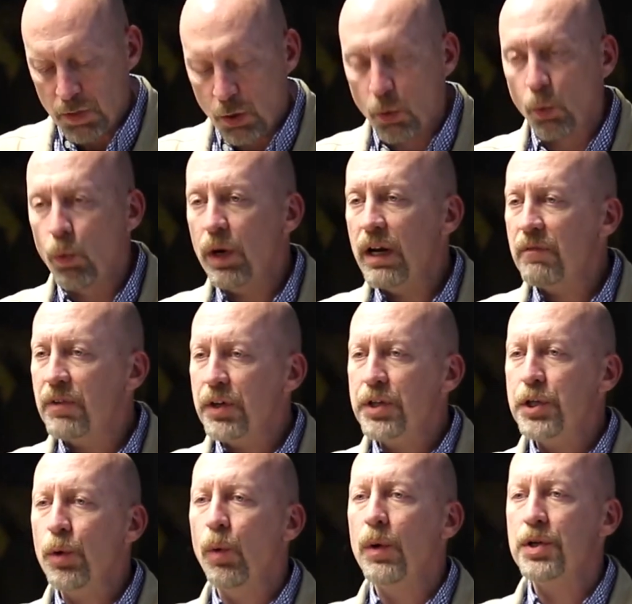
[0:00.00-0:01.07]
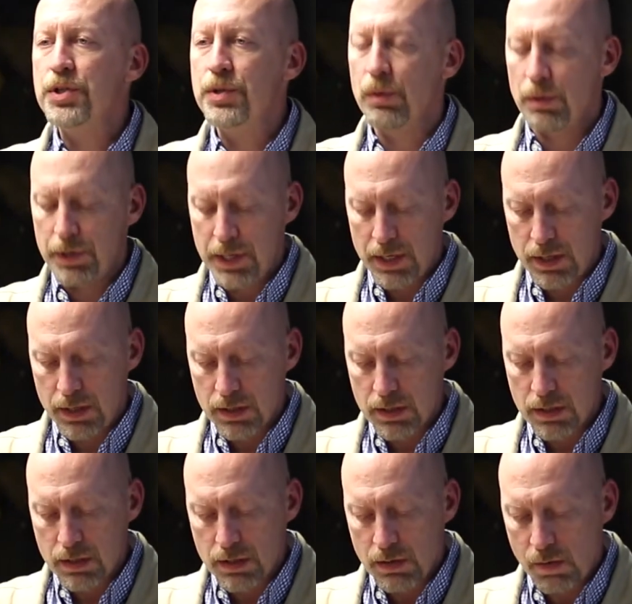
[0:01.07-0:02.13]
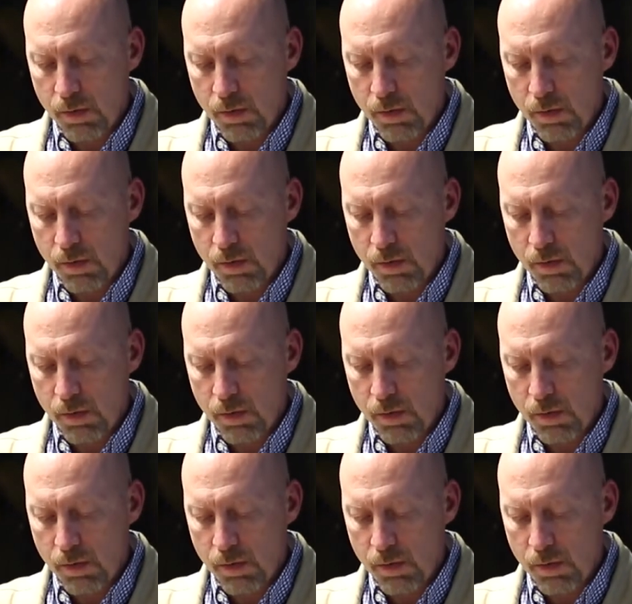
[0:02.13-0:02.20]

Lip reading: Or whatever your story is.